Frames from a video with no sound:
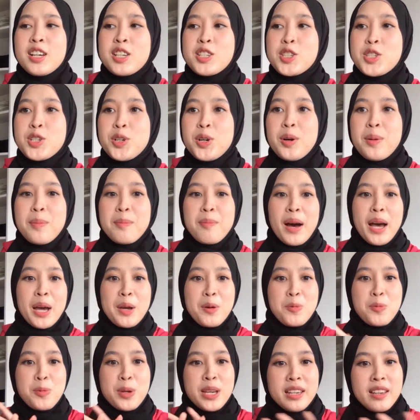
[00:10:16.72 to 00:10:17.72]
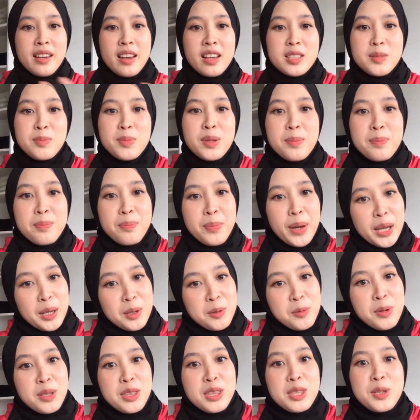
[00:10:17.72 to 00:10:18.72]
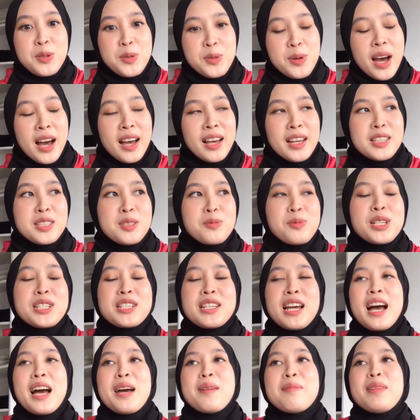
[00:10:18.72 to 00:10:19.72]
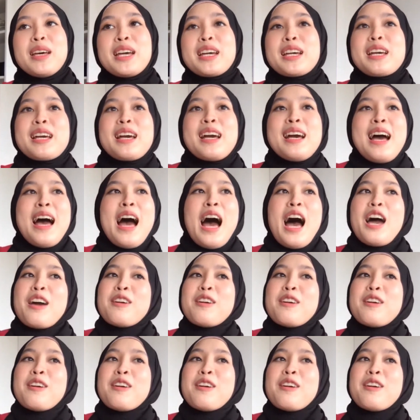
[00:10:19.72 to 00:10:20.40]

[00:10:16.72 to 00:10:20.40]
So my week has been packed with you guys, which I'm like, wow.